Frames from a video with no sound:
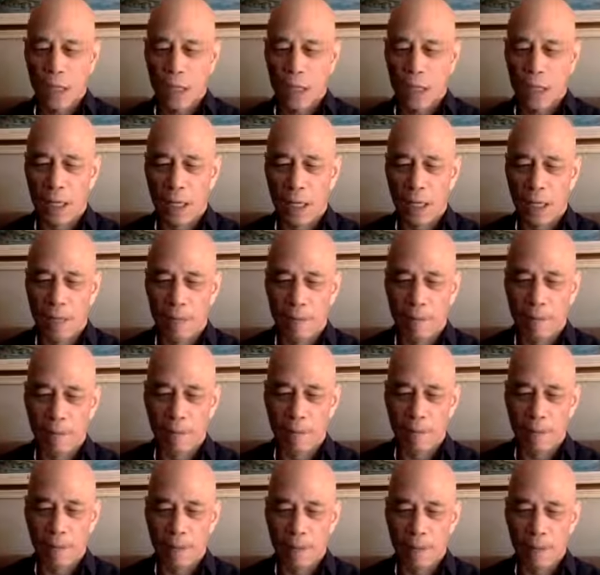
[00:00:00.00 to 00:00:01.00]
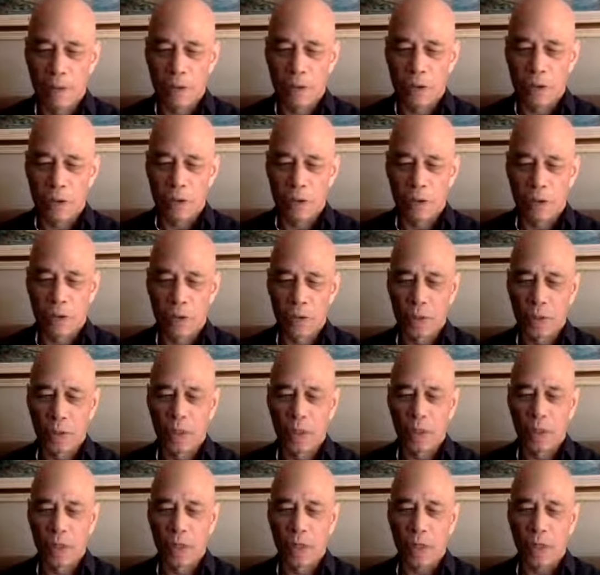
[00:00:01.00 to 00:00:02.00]
So
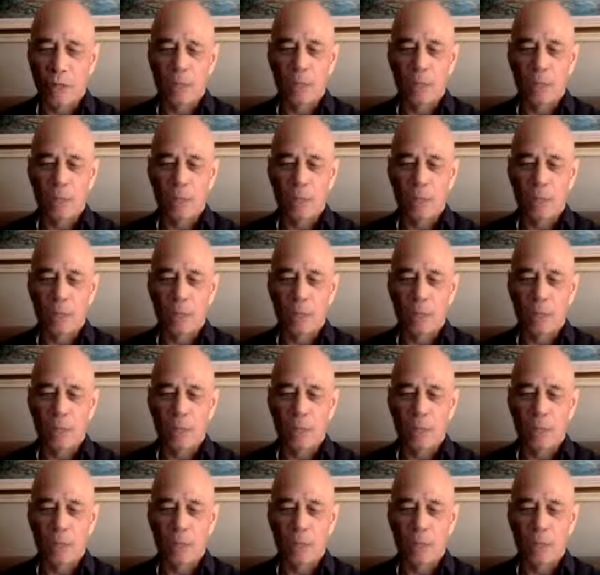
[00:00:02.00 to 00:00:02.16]
really what I'm